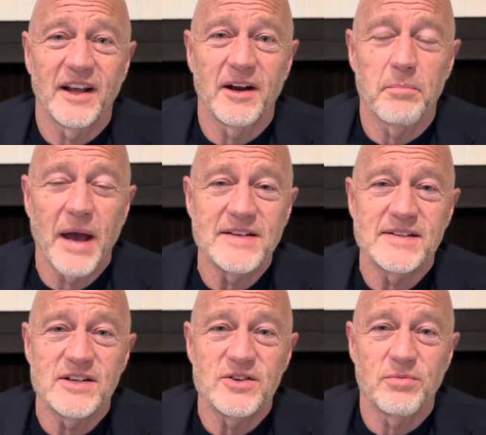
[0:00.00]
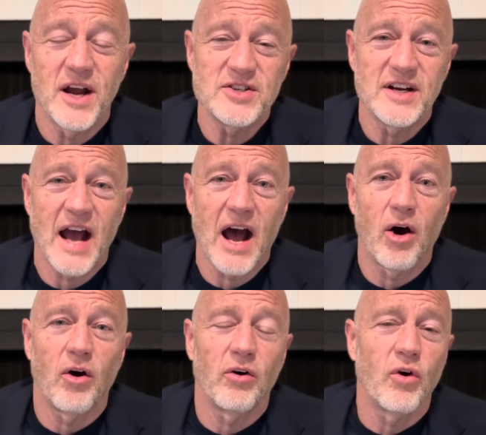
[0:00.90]
in a bad situation,
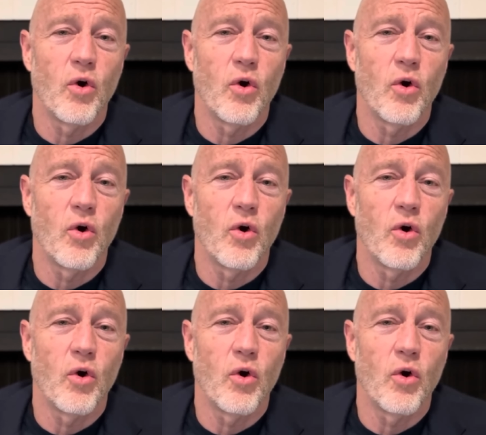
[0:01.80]
I'll